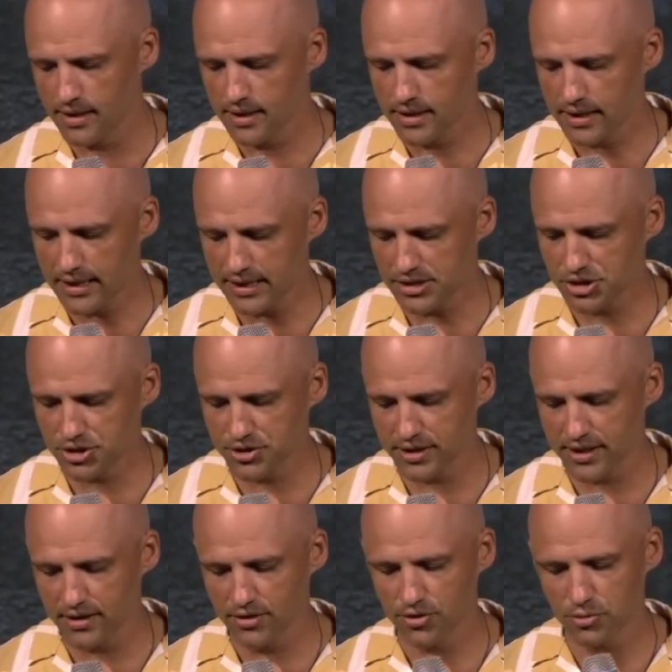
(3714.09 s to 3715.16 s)

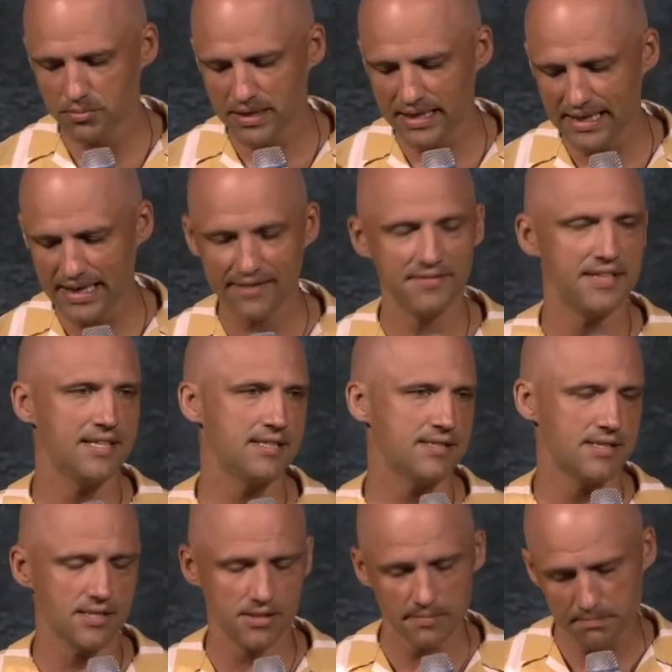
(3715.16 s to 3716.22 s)
history, through many evidences,